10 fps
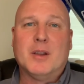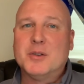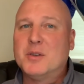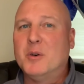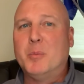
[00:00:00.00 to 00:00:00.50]
They're
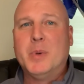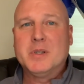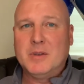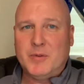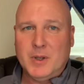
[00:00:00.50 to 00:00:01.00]
so
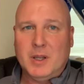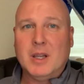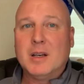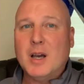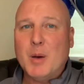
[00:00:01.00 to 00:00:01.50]
busy filling
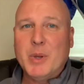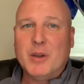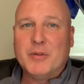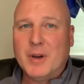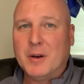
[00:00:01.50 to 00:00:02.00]
the top of
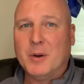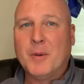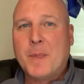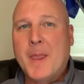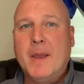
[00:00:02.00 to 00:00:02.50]
the funnel
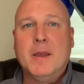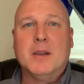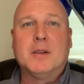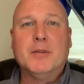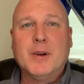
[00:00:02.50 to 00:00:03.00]

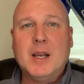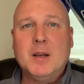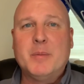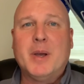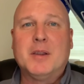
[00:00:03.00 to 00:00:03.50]
that they're
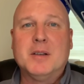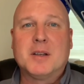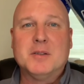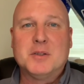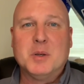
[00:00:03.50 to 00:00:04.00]
forgetting about these
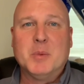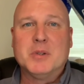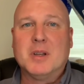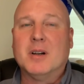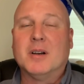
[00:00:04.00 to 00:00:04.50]

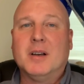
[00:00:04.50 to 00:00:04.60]
consumers that are